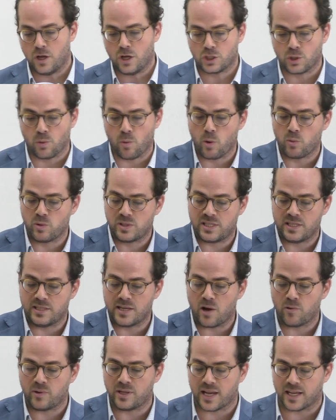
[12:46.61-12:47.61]
So what we see
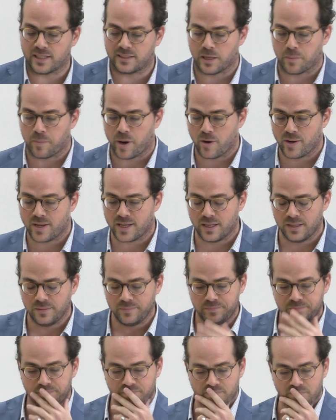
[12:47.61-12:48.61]
now in Latin America,
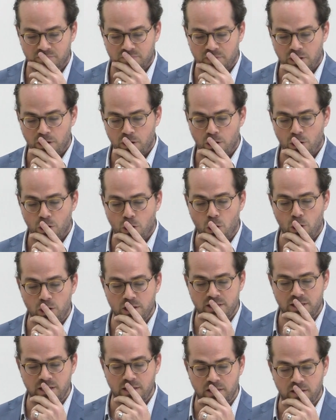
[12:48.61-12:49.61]

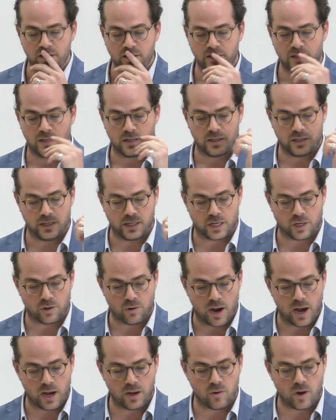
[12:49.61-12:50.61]
courts in
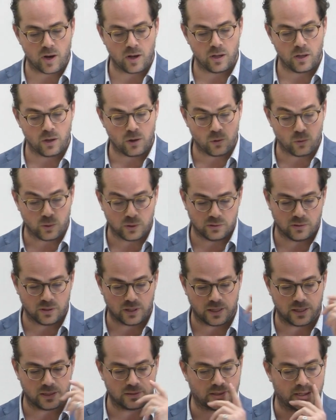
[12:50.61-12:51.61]
Nicaragua,
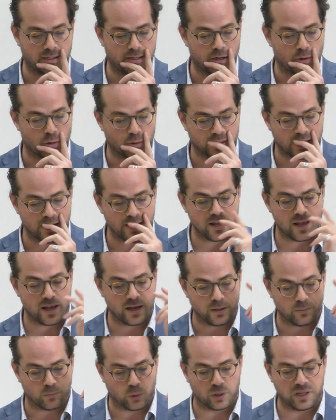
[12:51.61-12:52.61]
with Daniel Ortega,
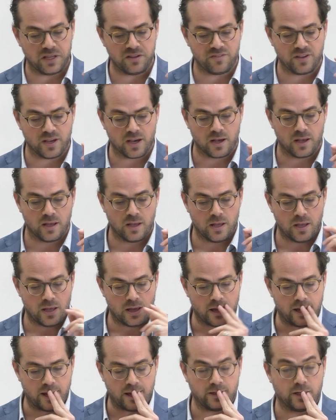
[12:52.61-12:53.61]
in Bolivia,
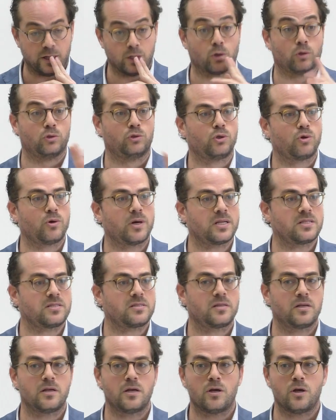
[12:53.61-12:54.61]
and in
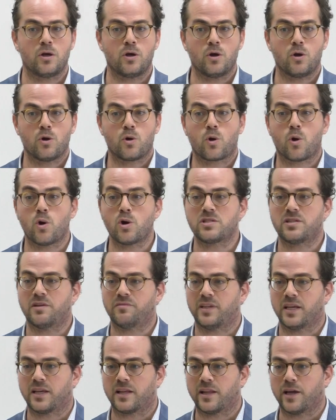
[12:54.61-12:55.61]
Honduras, courts
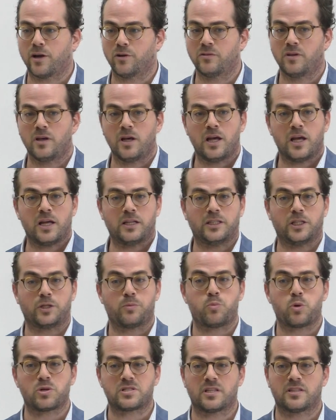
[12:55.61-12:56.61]
have declared
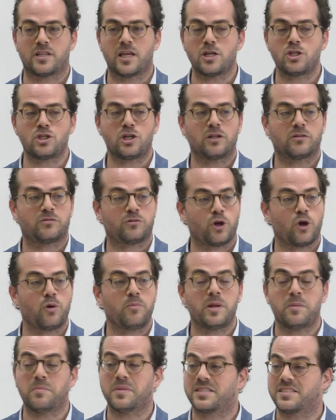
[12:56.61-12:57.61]
that presidential
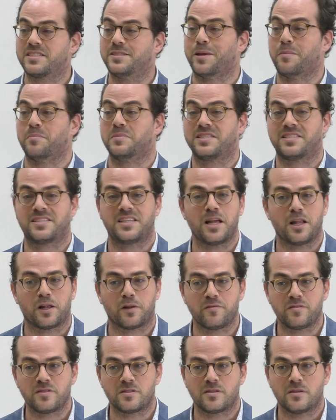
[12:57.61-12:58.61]
term limits
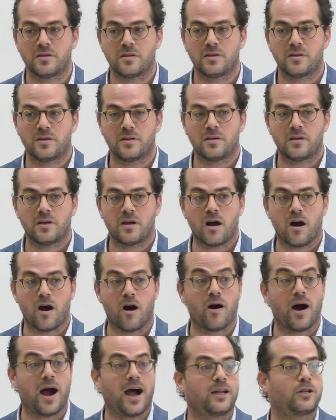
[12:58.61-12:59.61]
themselves
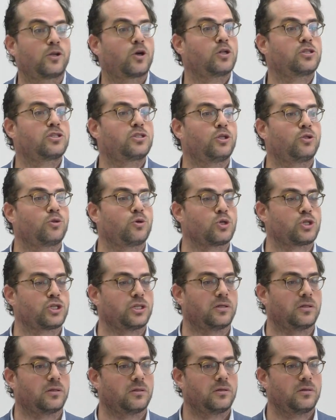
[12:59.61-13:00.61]
are
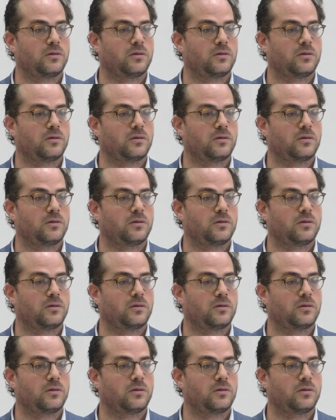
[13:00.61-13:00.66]
unconstitutional,